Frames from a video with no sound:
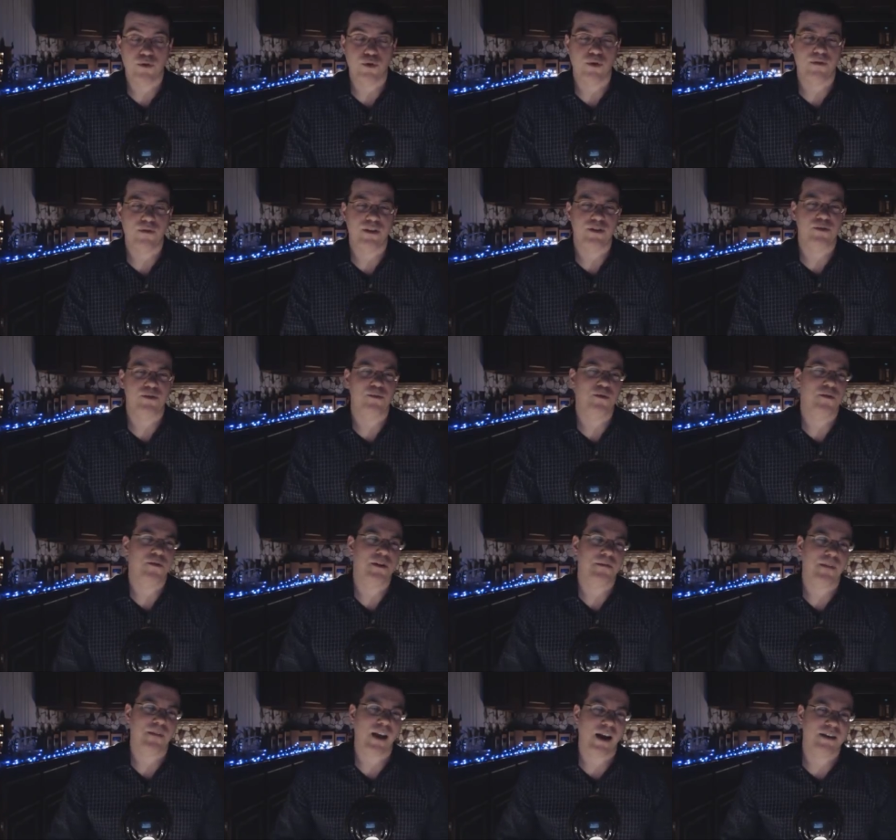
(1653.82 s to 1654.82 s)
the review of this
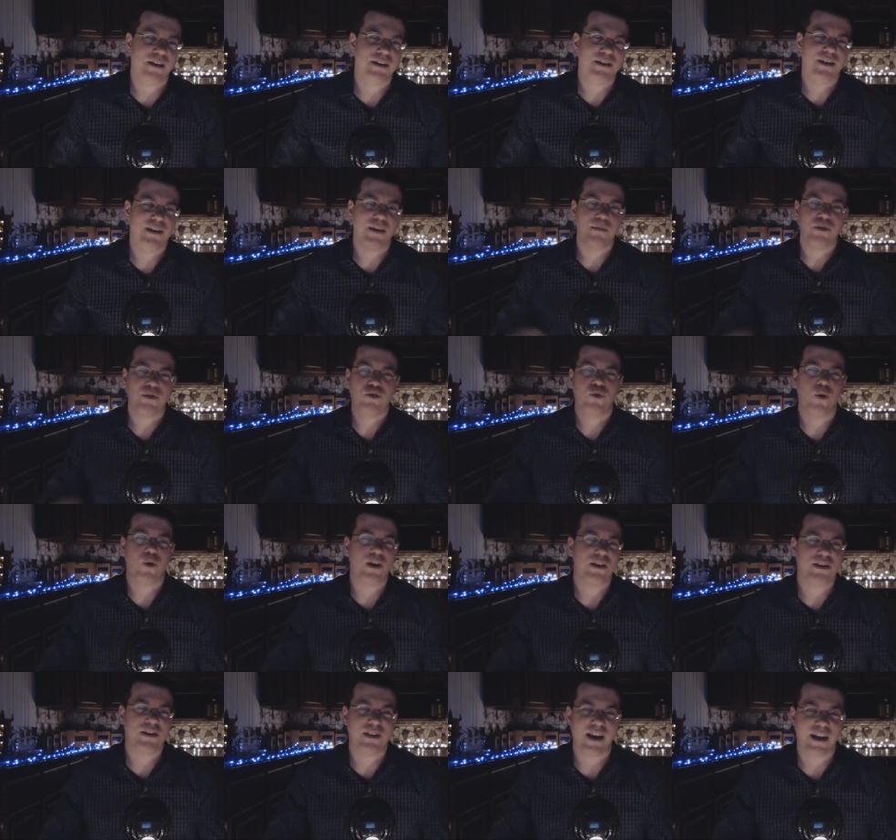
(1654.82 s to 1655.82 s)
movie, on December
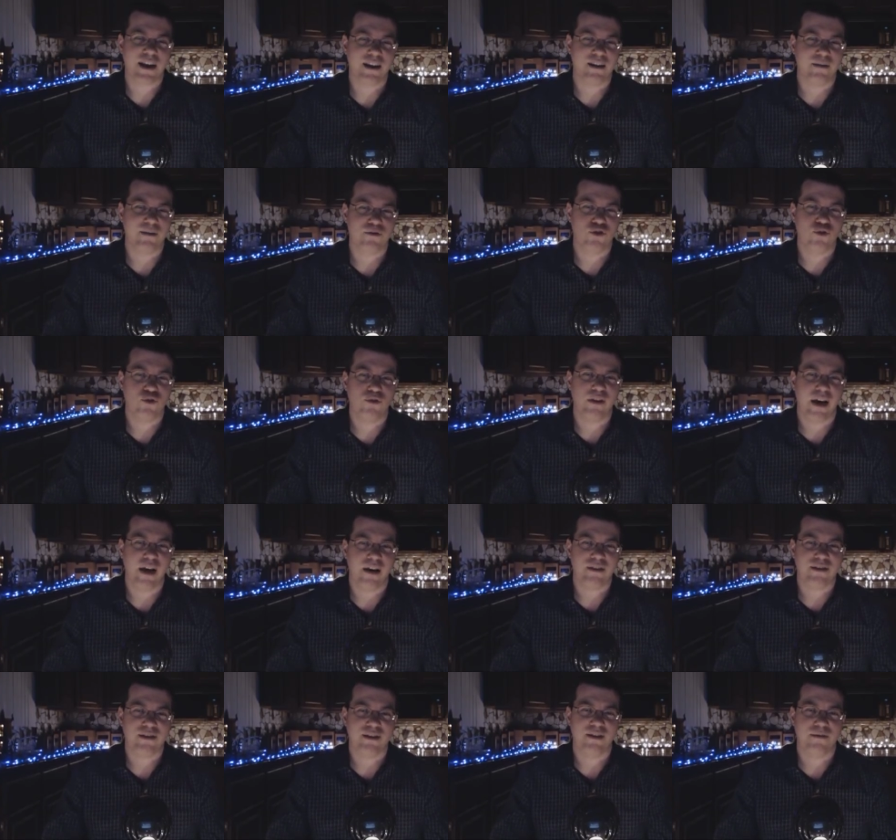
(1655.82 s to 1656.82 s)
twenty-second of two
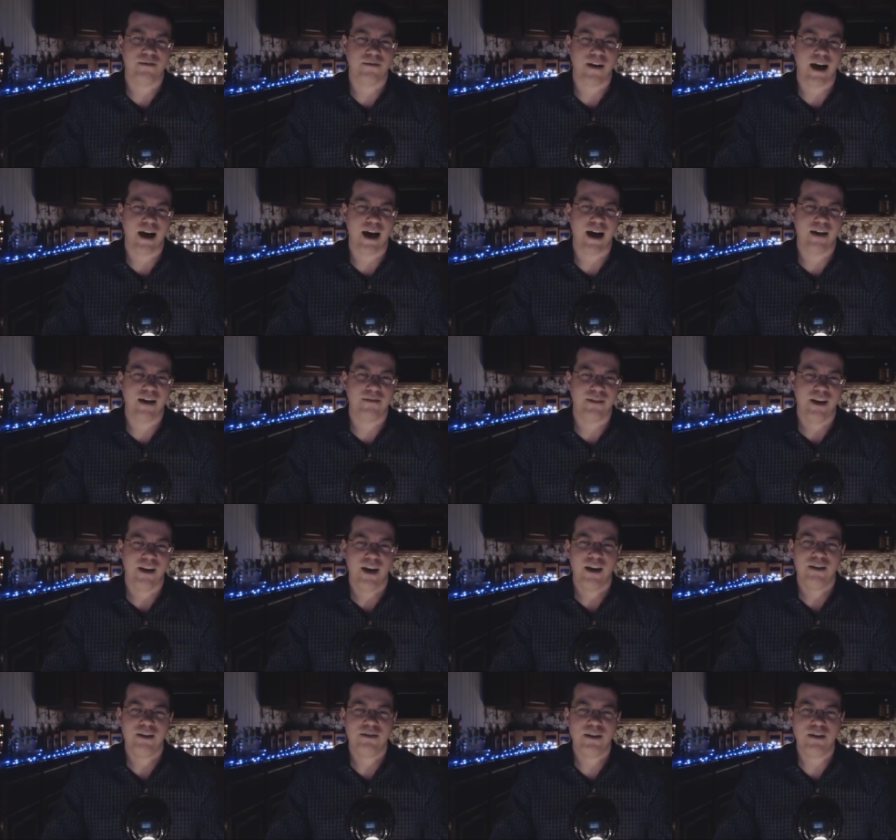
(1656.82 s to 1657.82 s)
thousand five,
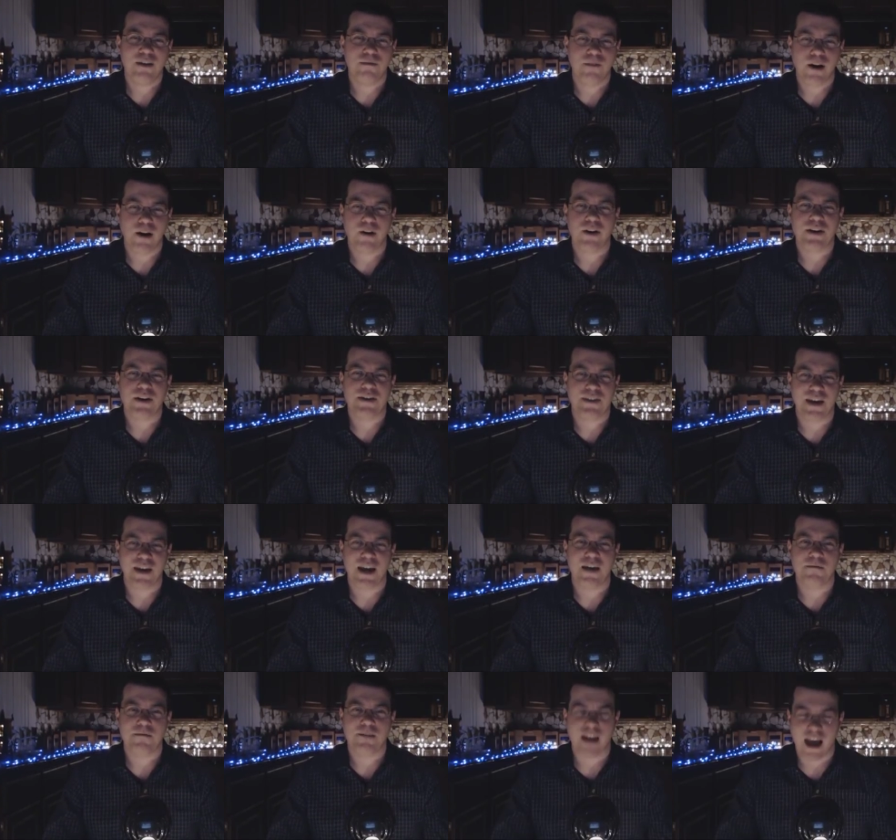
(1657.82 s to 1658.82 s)
the very
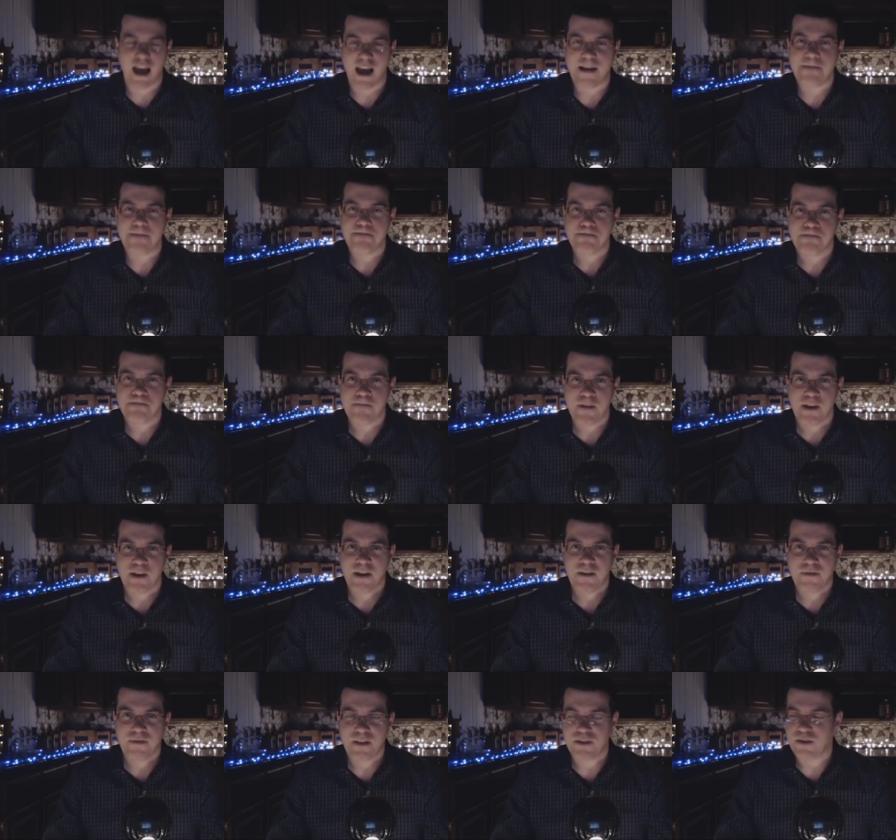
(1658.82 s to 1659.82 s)
same day
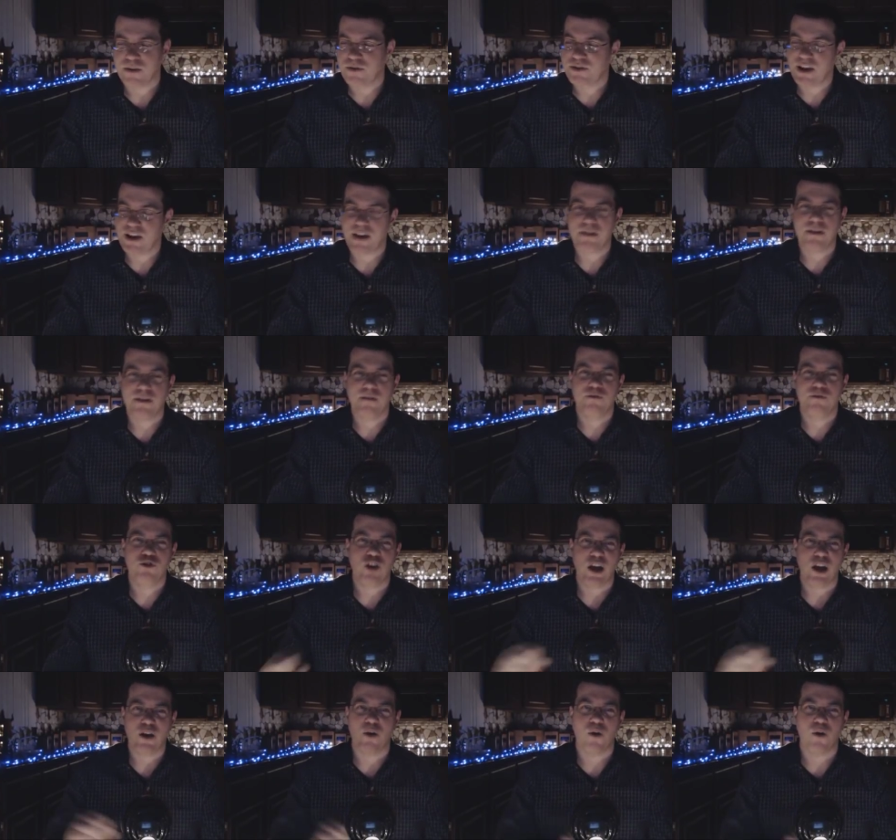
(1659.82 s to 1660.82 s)
that their Death of
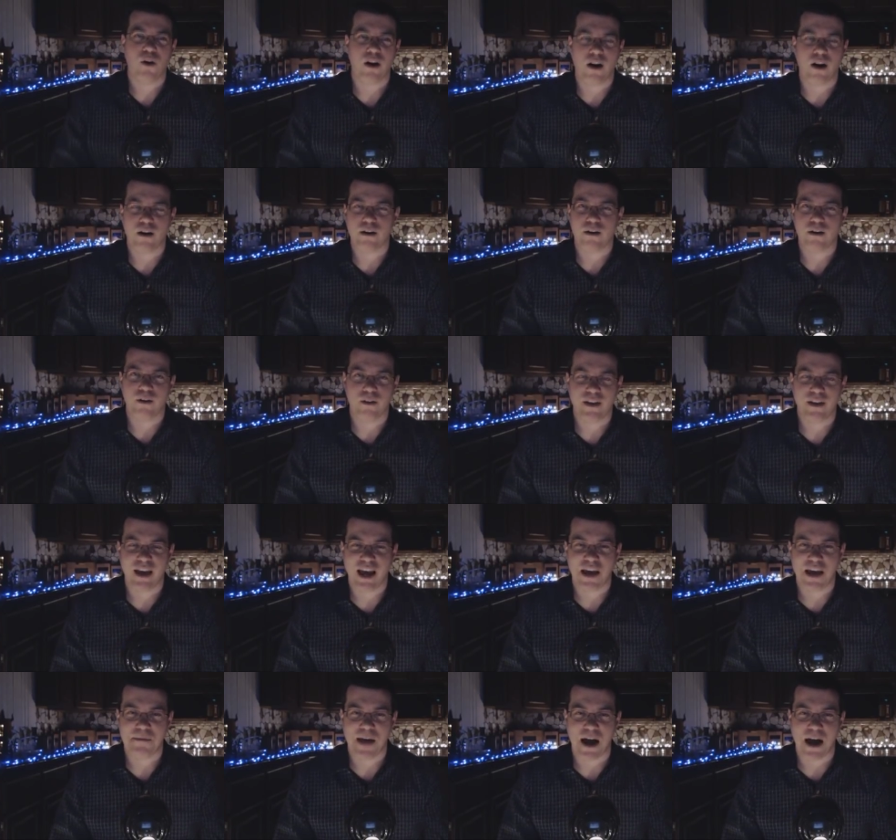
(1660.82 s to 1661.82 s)
J-Horror article
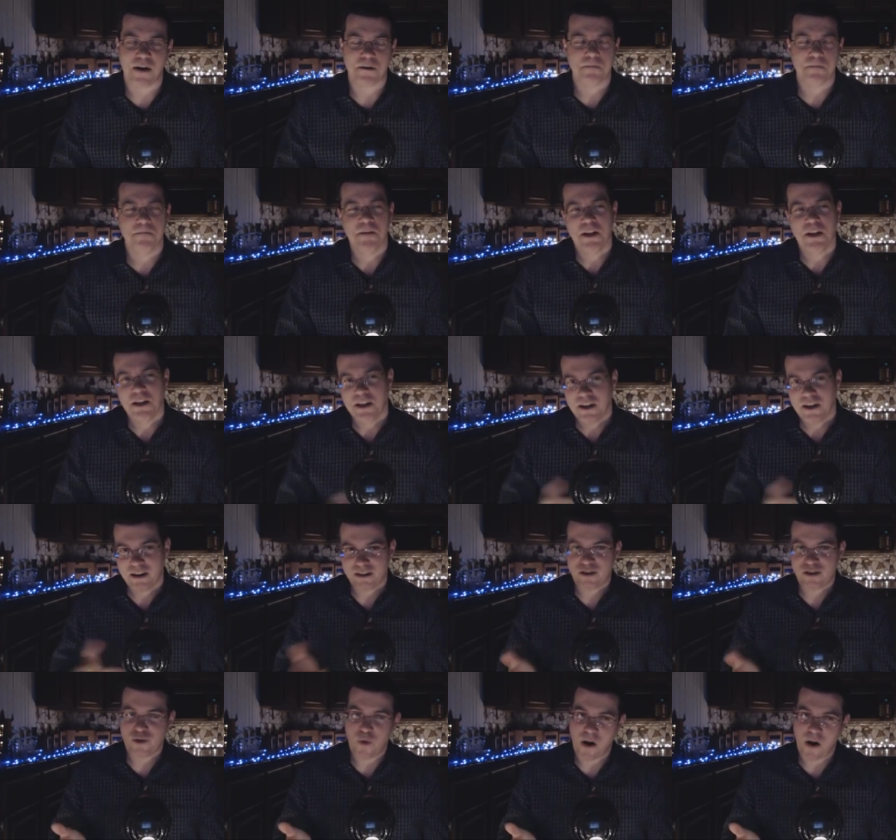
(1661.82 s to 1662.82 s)
came out.
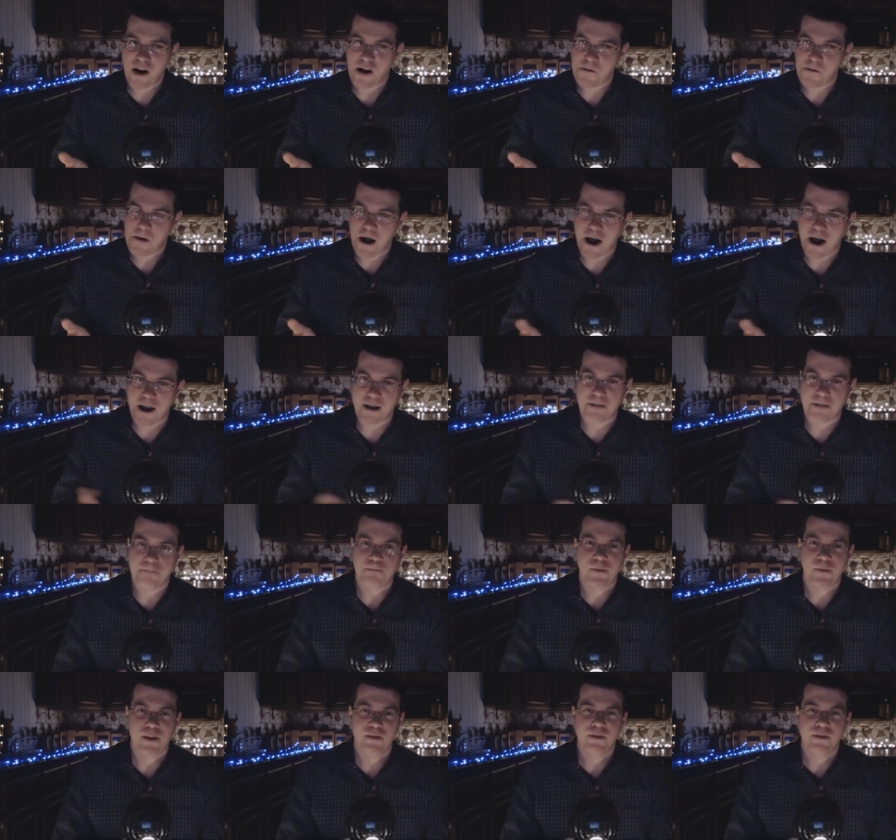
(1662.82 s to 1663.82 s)
Now, it's quite ironic
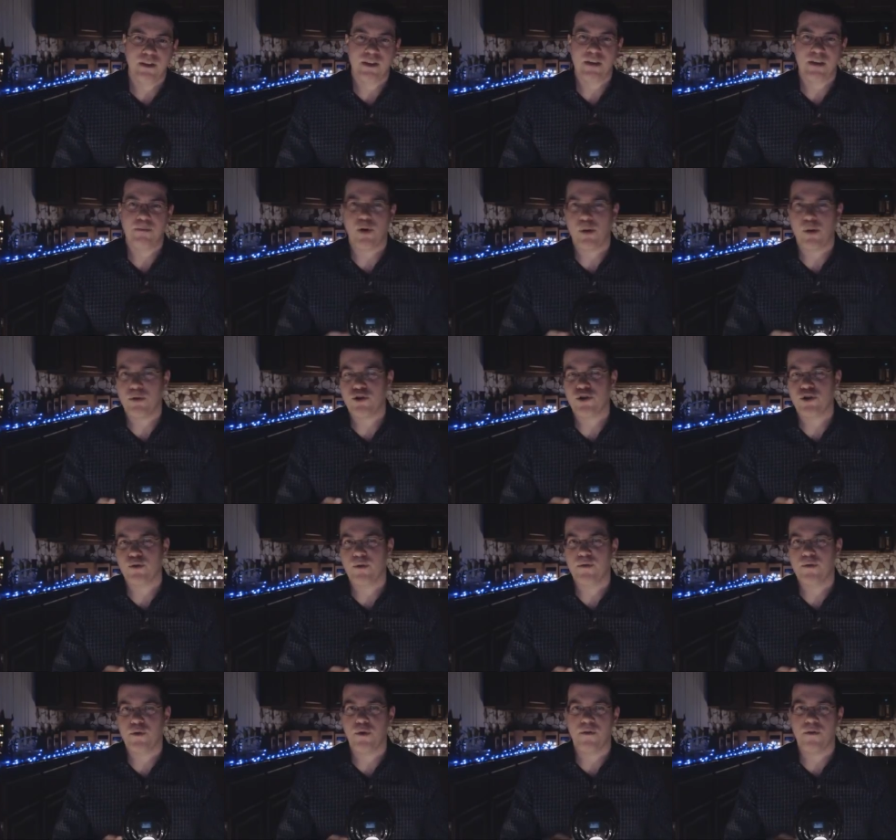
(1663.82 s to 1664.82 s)
that they publish
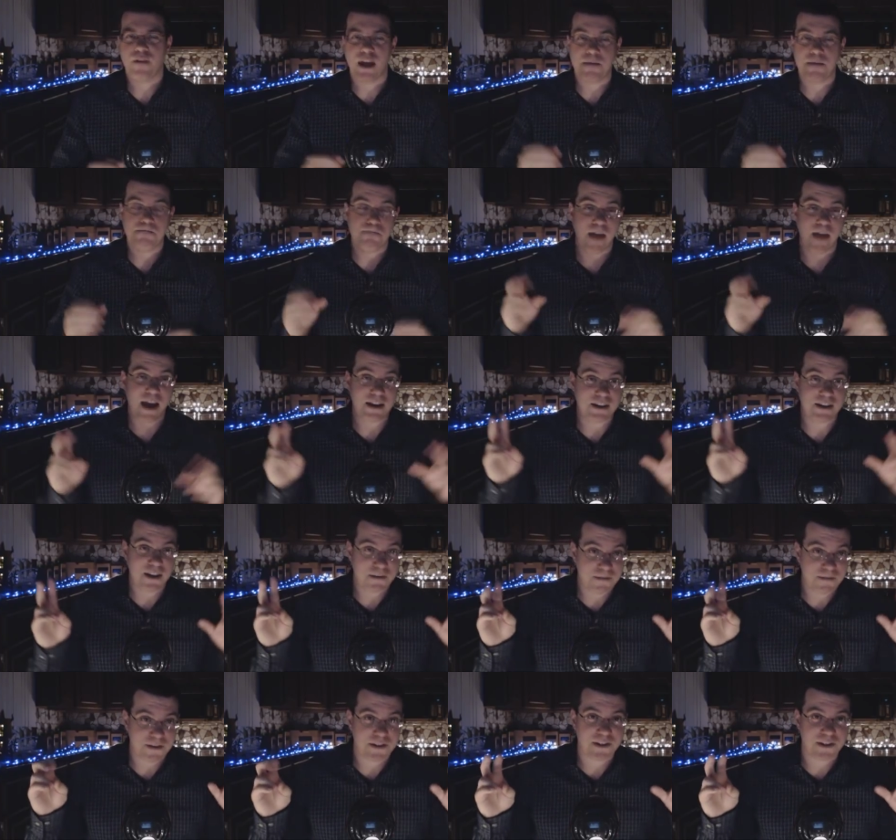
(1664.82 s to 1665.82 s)
a review of a
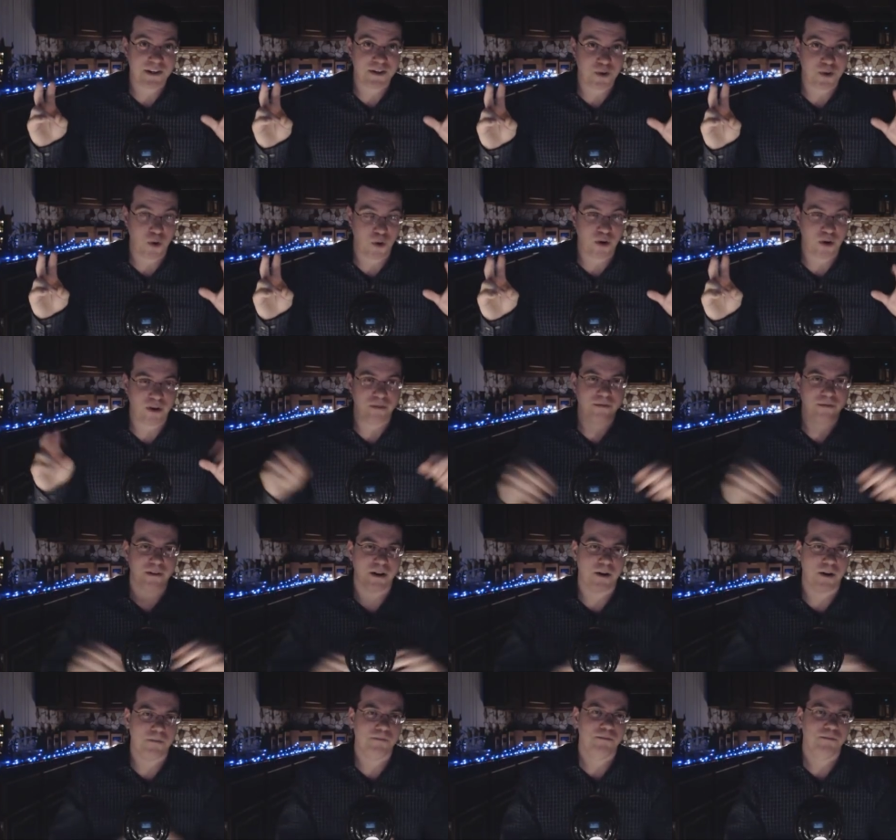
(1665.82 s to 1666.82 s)
magnificent horror
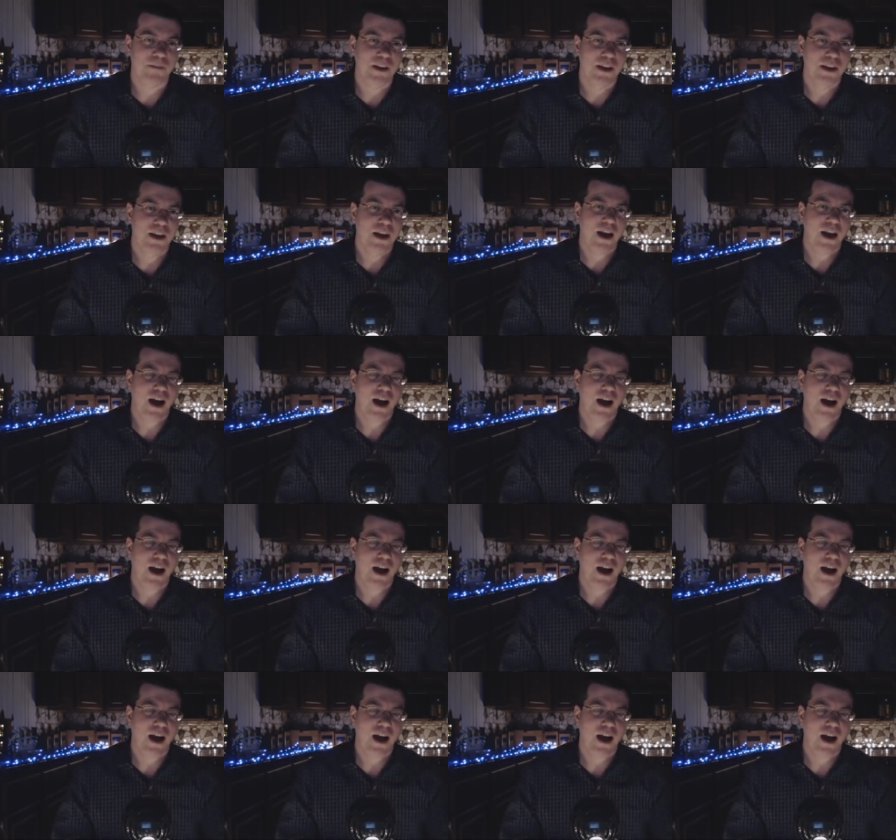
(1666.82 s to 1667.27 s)
film